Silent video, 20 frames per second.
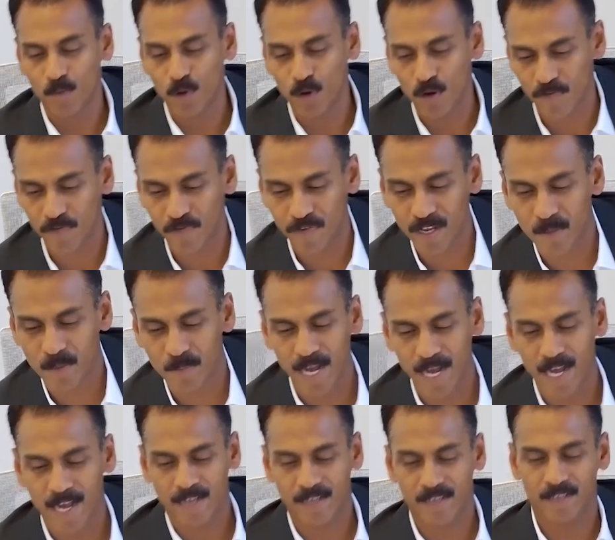more
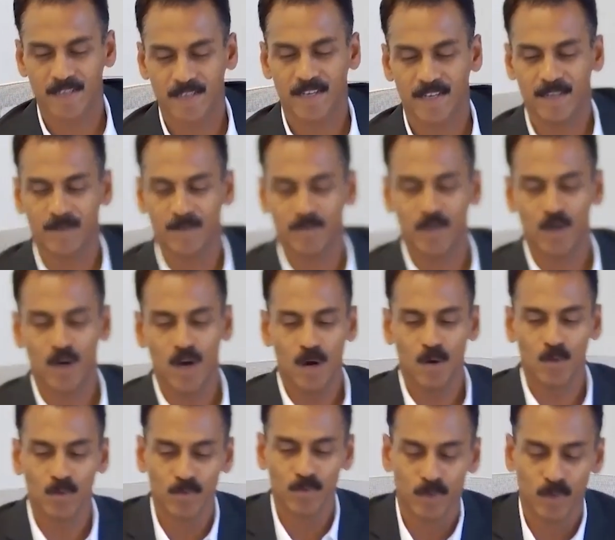feedback.
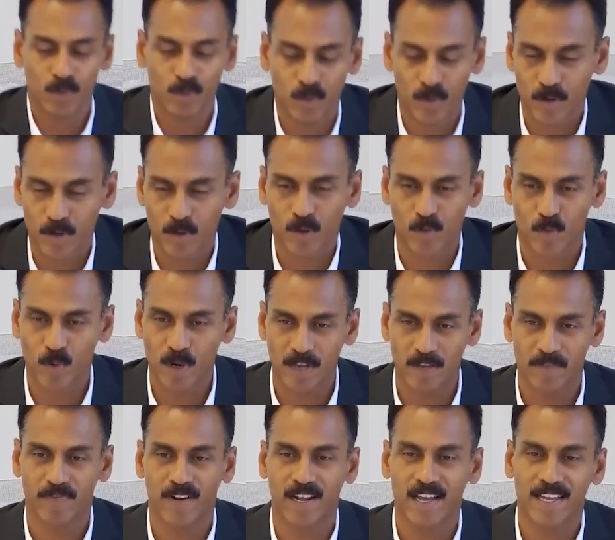How you or your
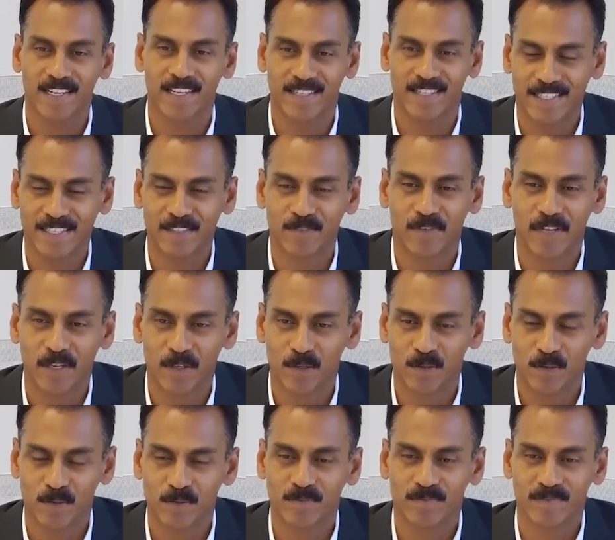wife liked it when
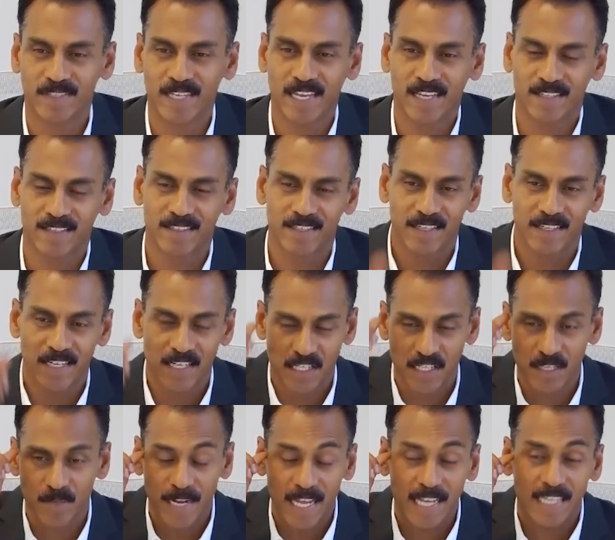you take the
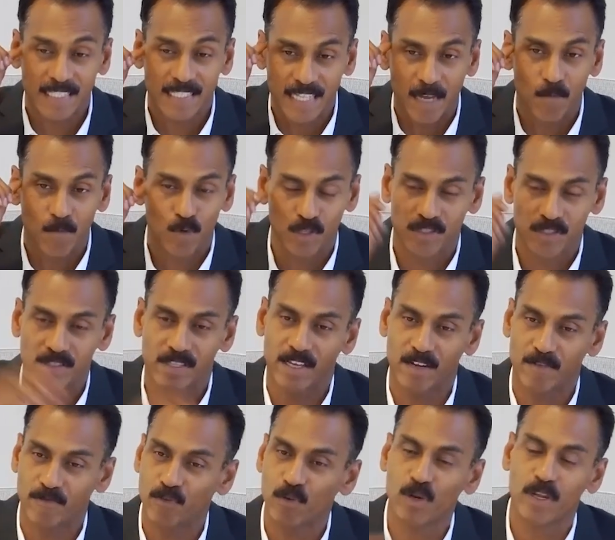dealership next time once
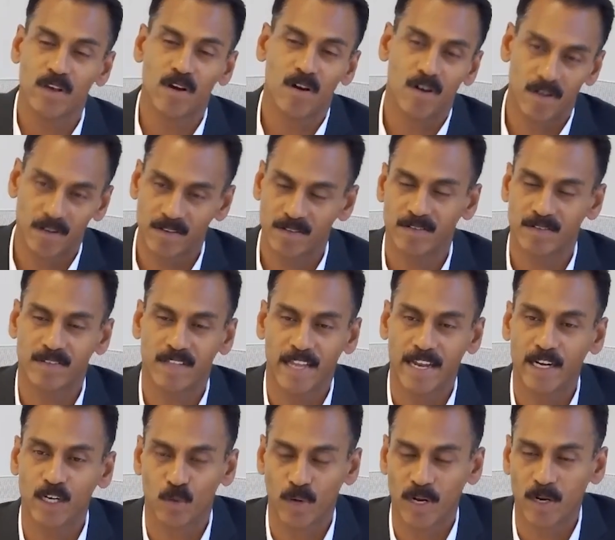they are fully on
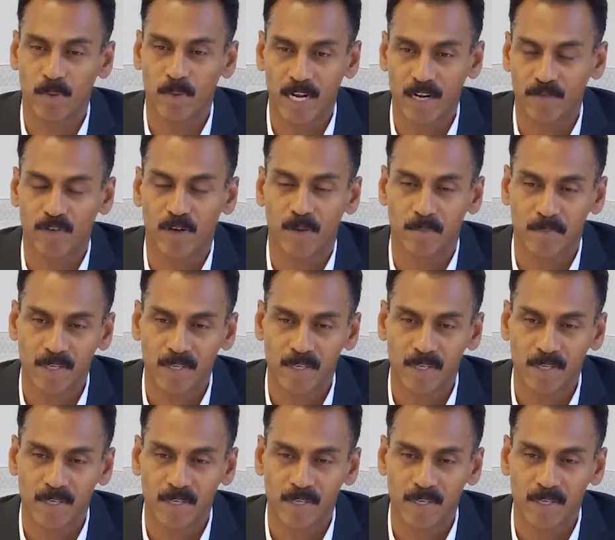the end-to-end platform.